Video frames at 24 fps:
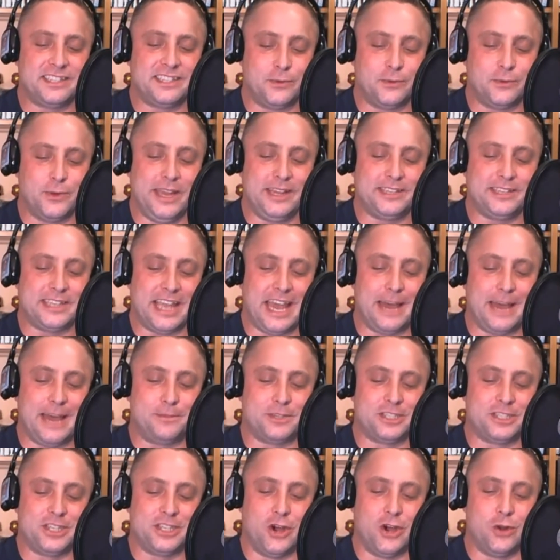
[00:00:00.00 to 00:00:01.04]
week's
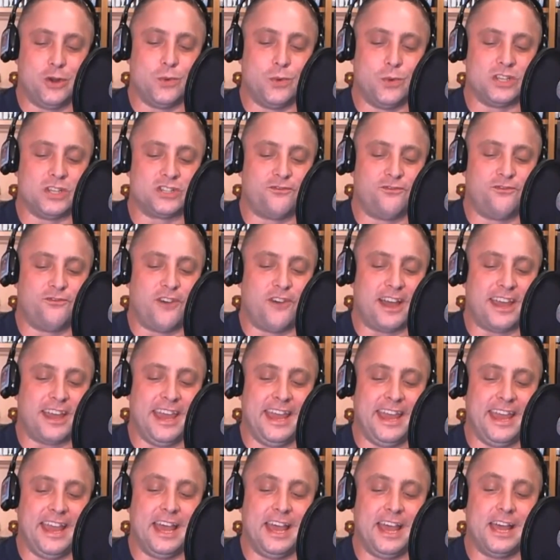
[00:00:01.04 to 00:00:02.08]
episode was
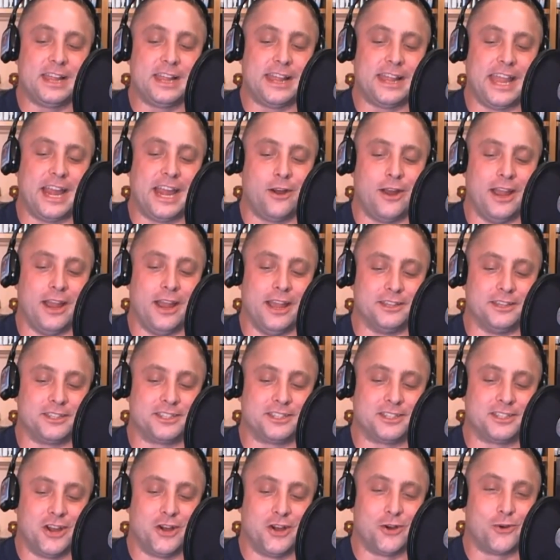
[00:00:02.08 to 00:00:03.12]
fucking
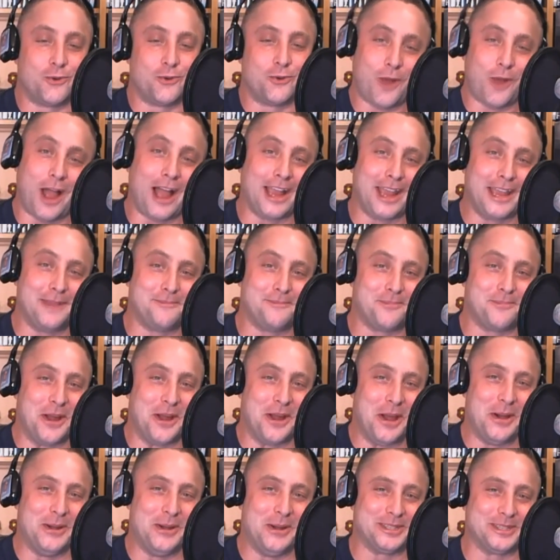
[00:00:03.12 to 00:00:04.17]
hilarious. Rocket
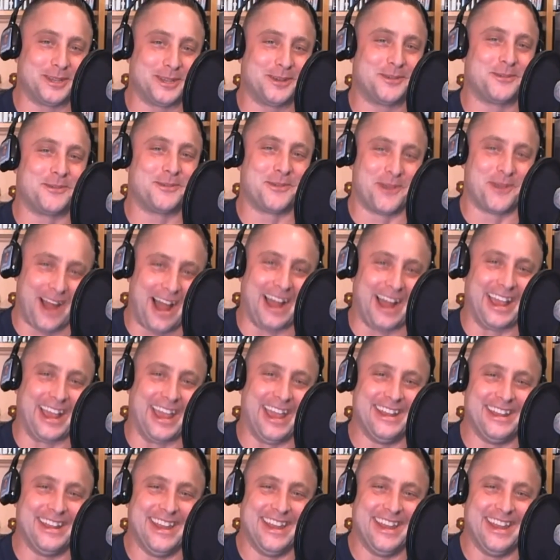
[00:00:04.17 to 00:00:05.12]
Bros, rocket.